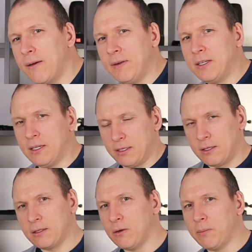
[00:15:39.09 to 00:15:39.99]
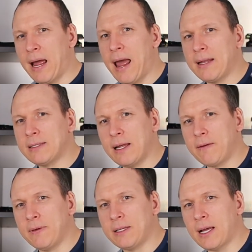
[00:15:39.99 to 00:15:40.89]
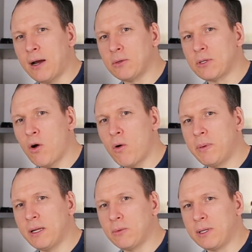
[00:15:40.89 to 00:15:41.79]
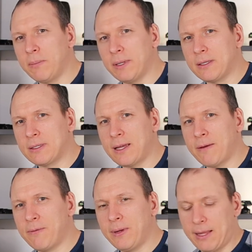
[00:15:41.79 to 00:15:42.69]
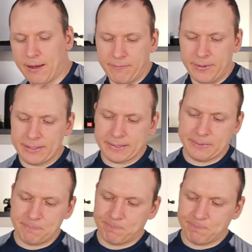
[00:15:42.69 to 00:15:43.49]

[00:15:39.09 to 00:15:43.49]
This is, so my hand is like this. I was hoping to keep it something like this.